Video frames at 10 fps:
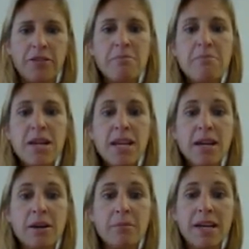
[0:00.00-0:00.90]
The
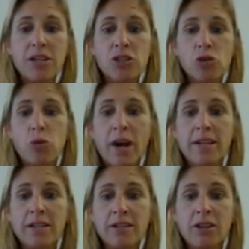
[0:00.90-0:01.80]
medium is
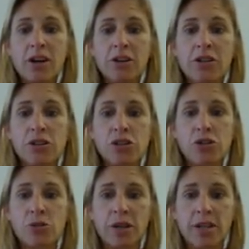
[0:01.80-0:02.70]
twice as long as the
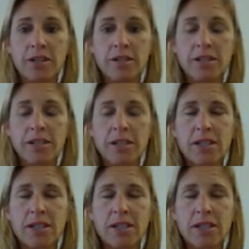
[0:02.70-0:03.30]
shortest.